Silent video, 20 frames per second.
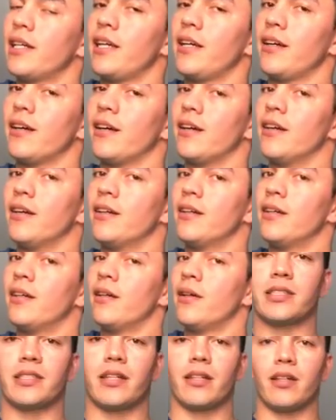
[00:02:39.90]
here.
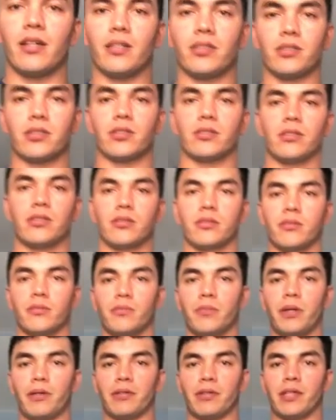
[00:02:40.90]
This could
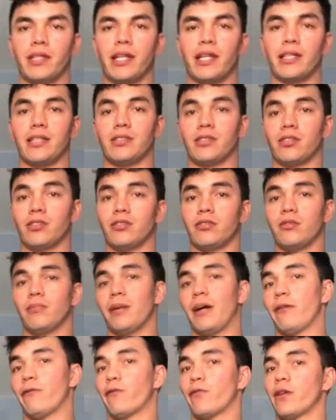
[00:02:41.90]
also be related to
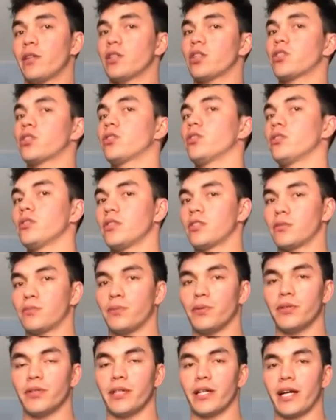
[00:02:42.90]
my front shoulders
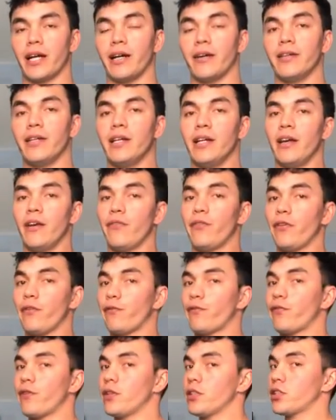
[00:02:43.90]
pulling out. If
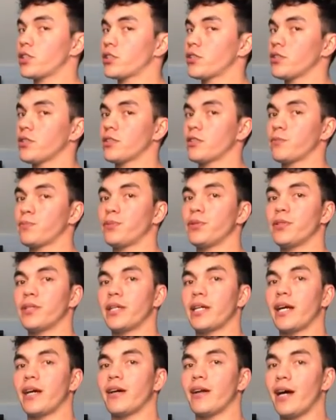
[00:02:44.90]
your front shoulder's
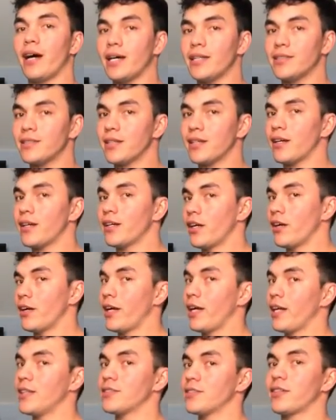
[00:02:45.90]
pulling out, odds are
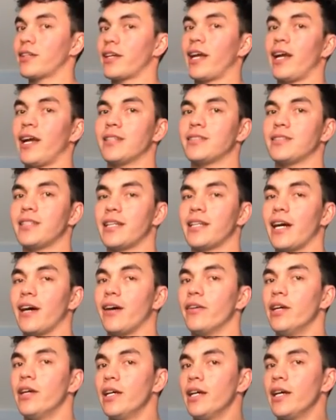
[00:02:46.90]
your hands are casting
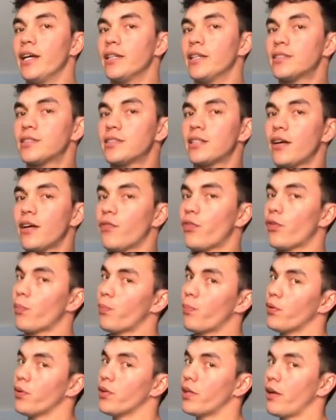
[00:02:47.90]
out. It's tough
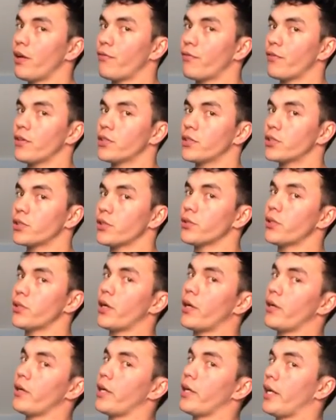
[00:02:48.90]
to pull that front
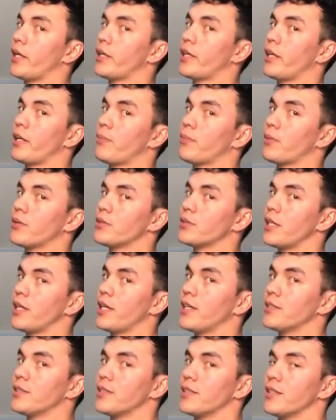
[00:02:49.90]
shoulder out and keep those
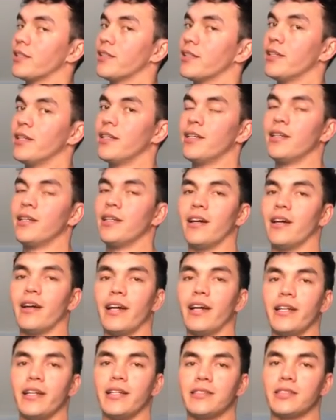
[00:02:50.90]
hands in.
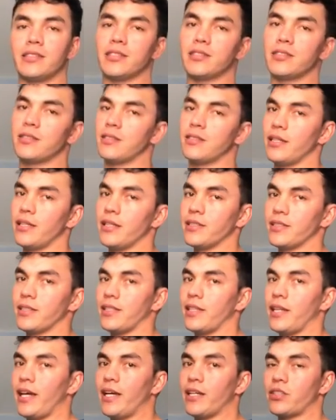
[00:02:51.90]
All right, that's just, it
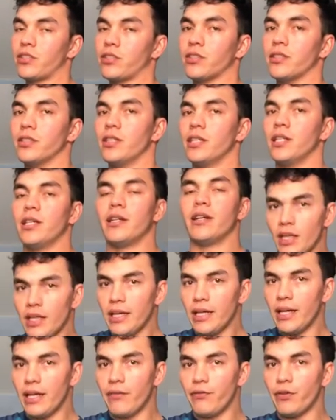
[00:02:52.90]
isn't natural.
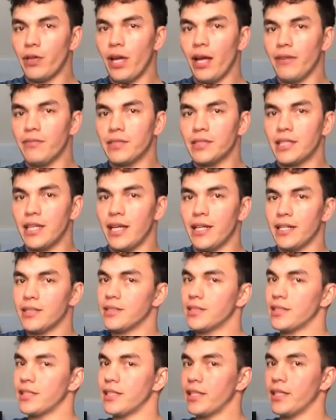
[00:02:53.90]
If you have a
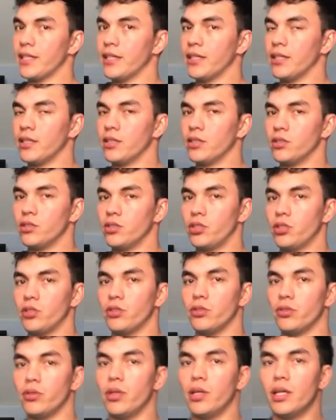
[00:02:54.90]
tendency
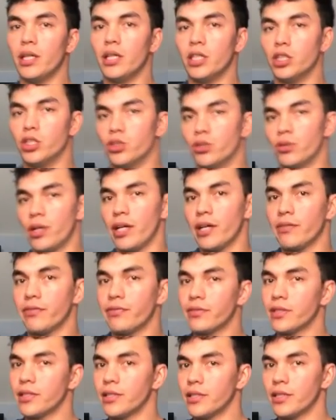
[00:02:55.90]
to
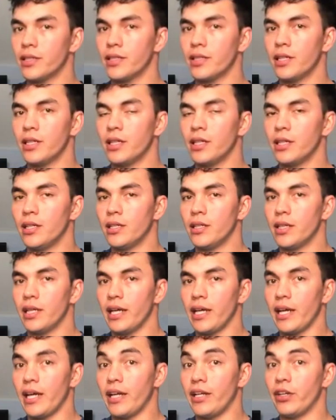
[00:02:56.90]
drift
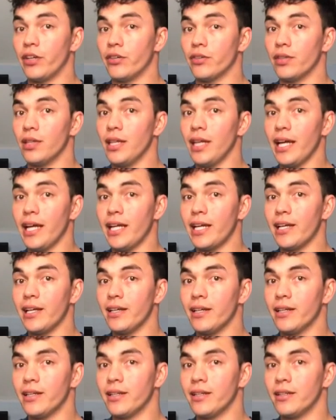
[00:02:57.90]
and you're
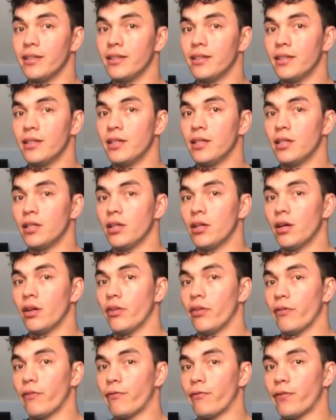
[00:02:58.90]
late,
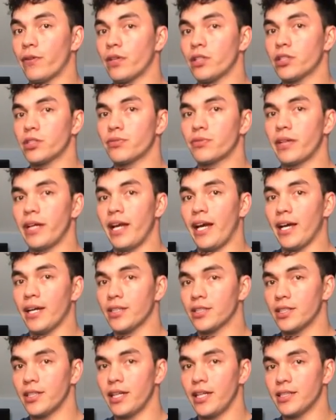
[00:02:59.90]
the first
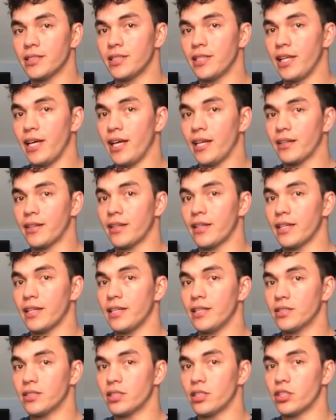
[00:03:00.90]
reaction as an
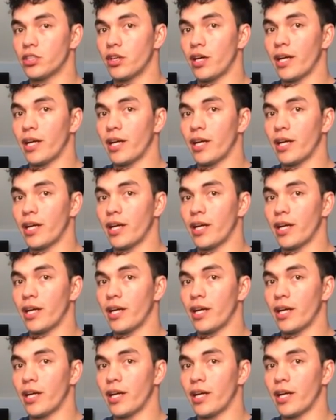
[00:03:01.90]
athlete is to